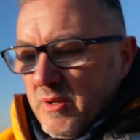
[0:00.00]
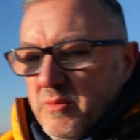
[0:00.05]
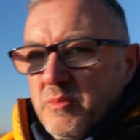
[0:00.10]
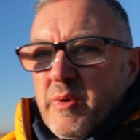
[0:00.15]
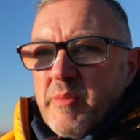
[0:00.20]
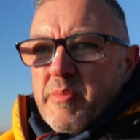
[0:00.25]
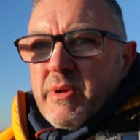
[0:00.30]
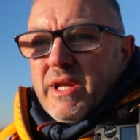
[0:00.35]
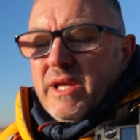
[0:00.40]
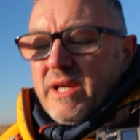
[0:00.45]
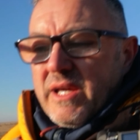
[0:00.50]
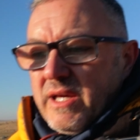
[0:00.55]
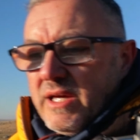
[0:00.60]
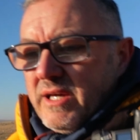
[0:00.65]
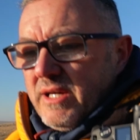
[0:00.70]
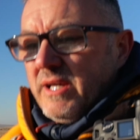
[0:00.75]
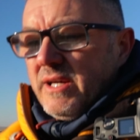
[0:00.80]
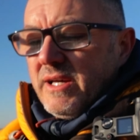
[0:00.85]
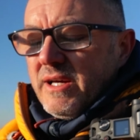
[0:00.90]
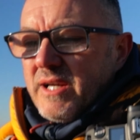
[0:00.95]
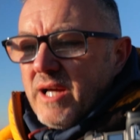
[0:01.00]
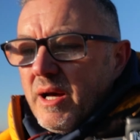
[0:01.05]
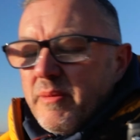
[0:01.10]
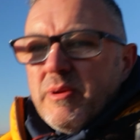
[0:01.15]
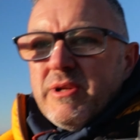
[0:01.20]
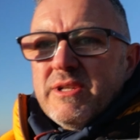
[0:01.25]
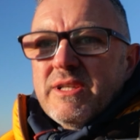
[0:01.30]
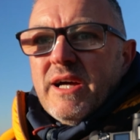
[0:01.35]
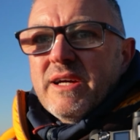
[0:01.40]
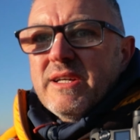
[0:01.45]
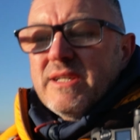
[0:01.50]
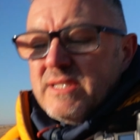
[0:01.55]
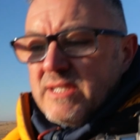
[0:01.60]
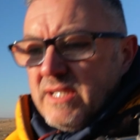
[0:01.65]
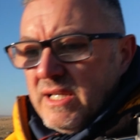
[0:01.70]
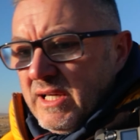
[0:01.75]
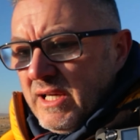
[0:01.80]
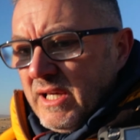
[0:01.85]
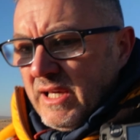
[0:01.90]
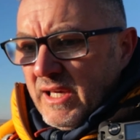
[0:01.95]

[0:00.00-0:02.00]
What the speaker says: We've been here a couple of days.